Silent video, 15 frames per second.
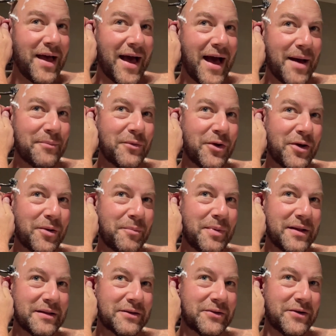I'm not a
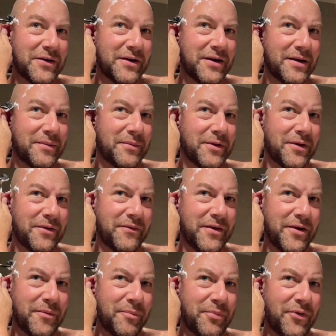builder. I'm not a
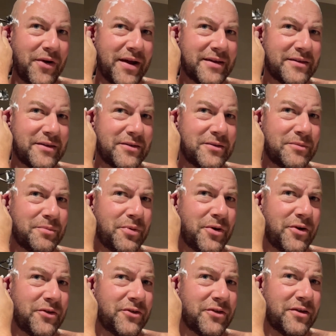very practical
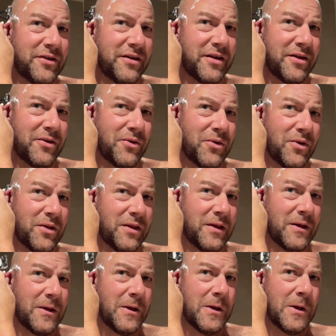person at all.
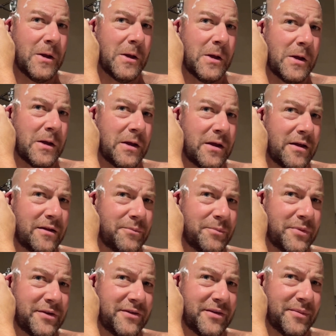Uh,
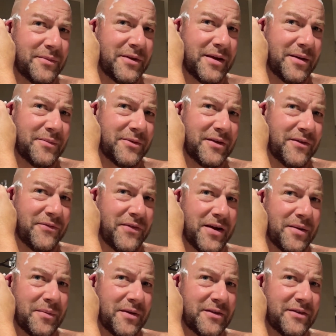but sometimes I
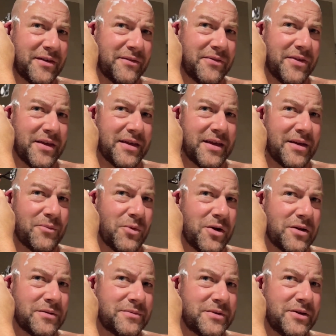find myself thinking,
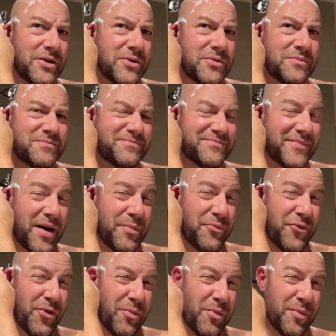well, you know, I
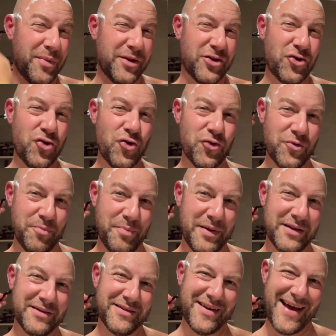probably could
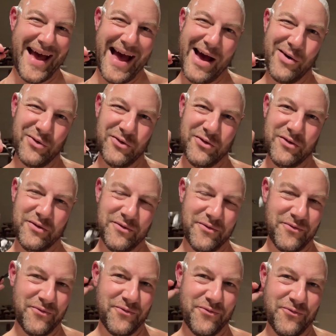build a house
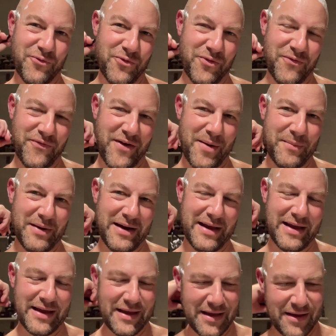for the family
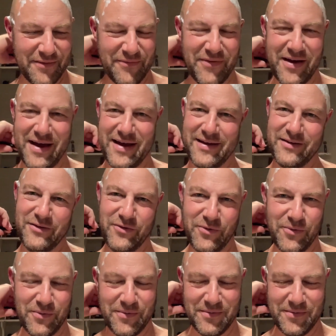if I had to.